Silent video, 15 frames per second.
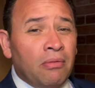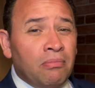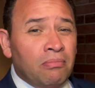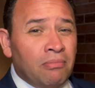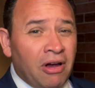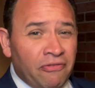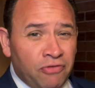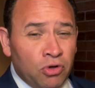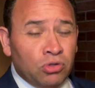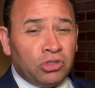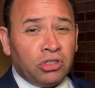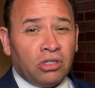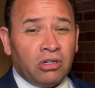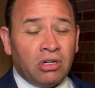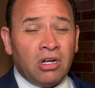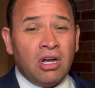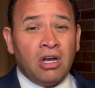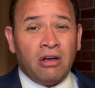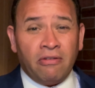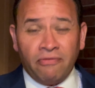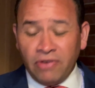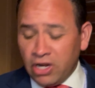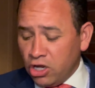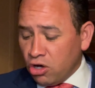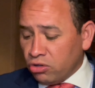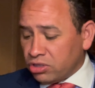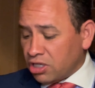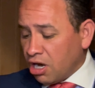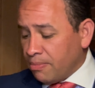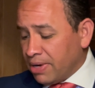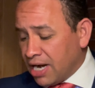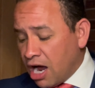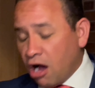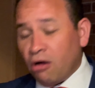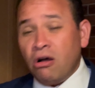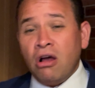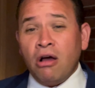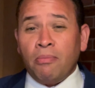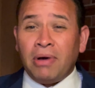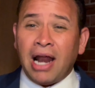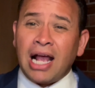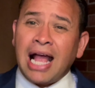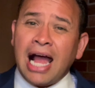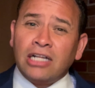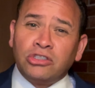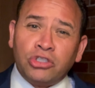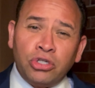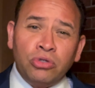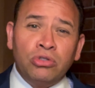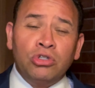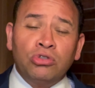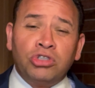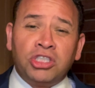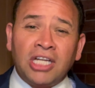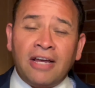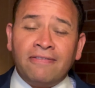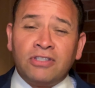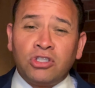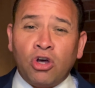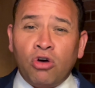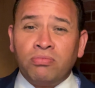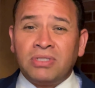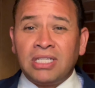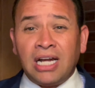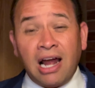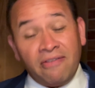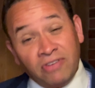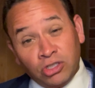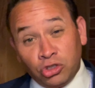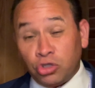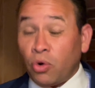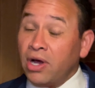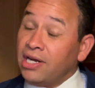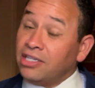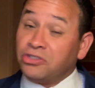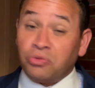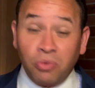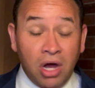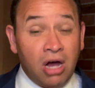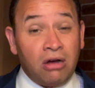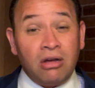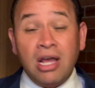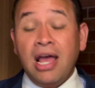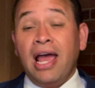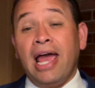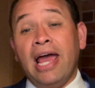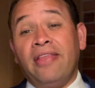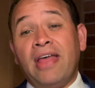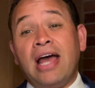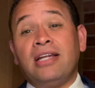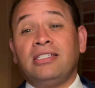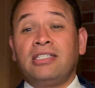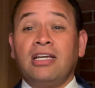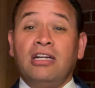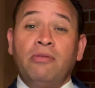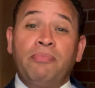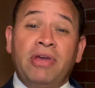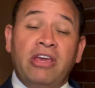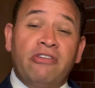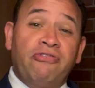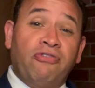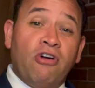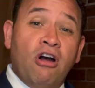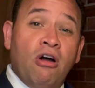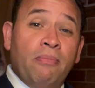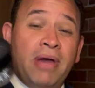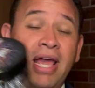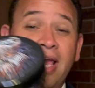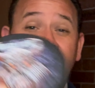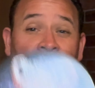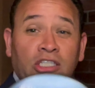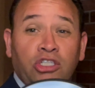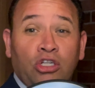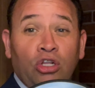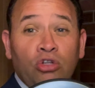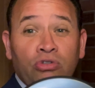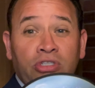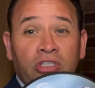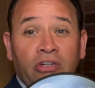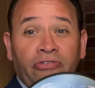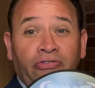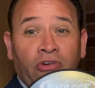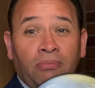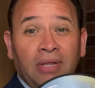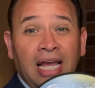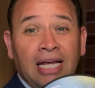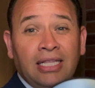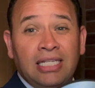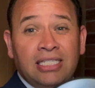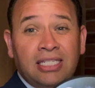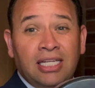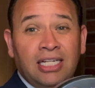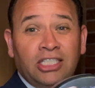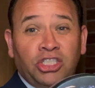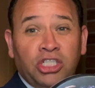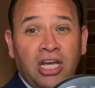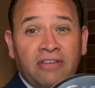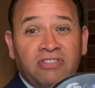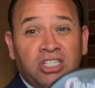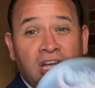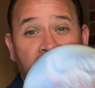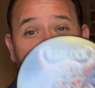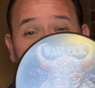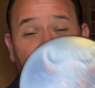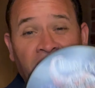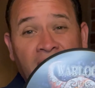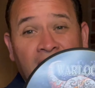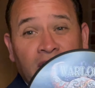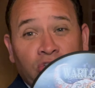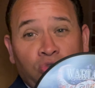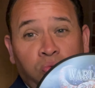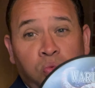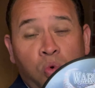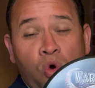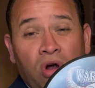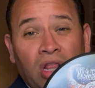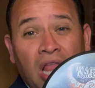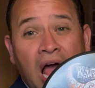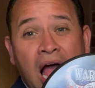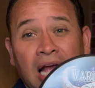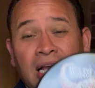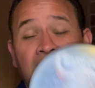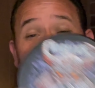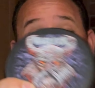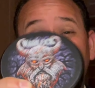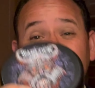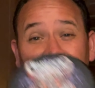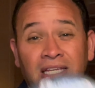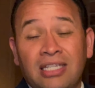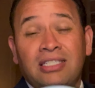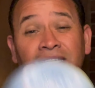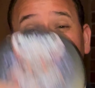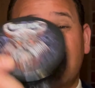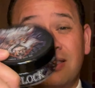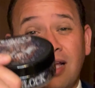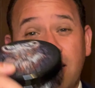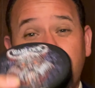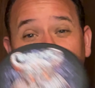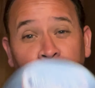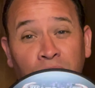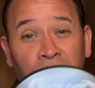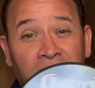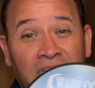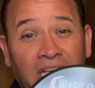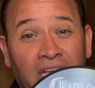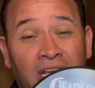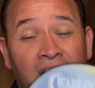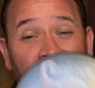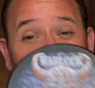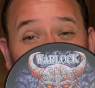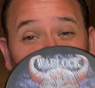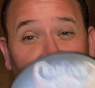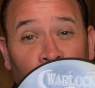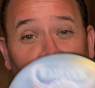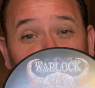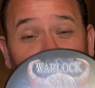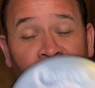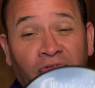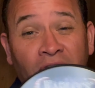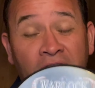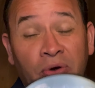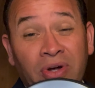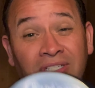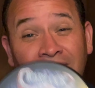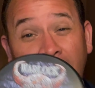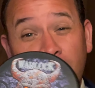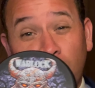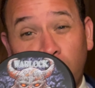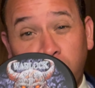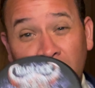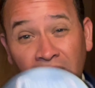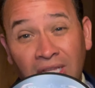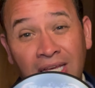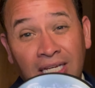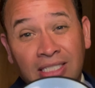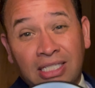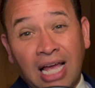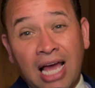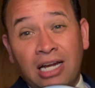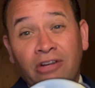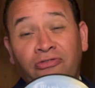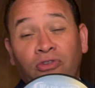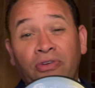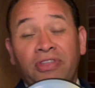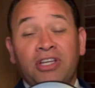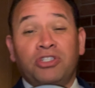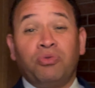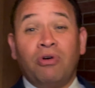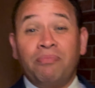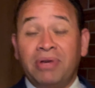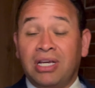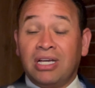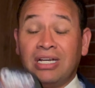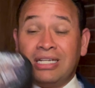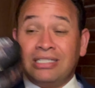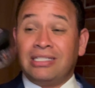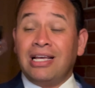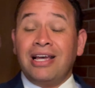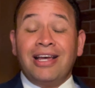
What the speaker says: my future videos coming out. But I got 2 new shave soaps that I've enjoyed as well, and that is going to be from an exclusive from Langley City Shave Shop, and that is Warlock. This is a boozy soap fragrance. I'm really excited for this one because